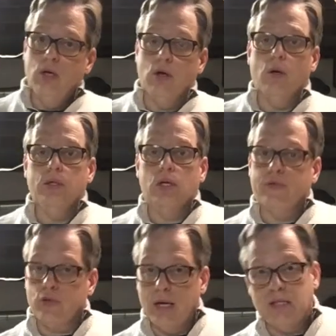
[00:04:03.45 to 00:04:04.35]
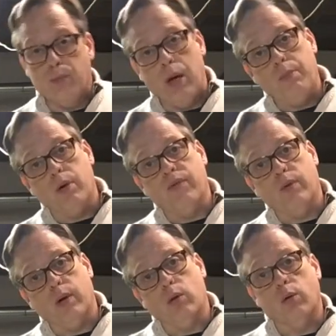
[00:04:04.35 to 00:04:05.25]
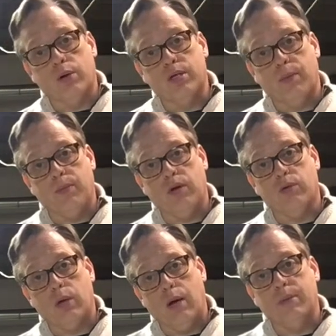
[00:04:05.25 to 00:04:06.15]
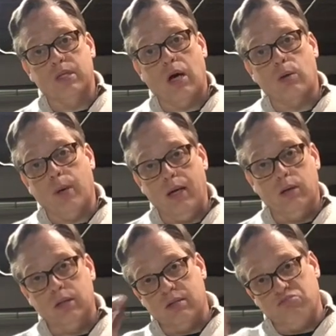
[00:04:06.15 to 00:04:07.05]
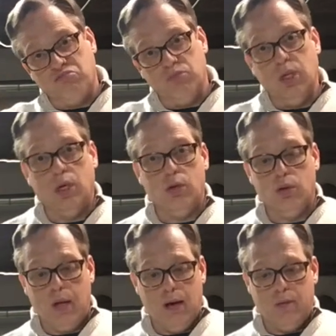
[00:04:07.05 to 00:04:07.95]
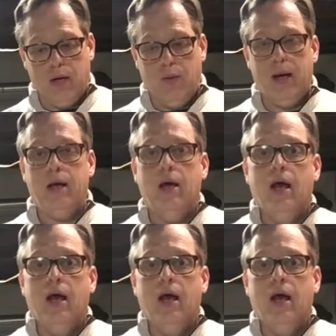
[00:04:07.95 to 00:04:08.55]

you can always look for tracing paper if you want to order something through Amazon or Michael's. You can do that right away.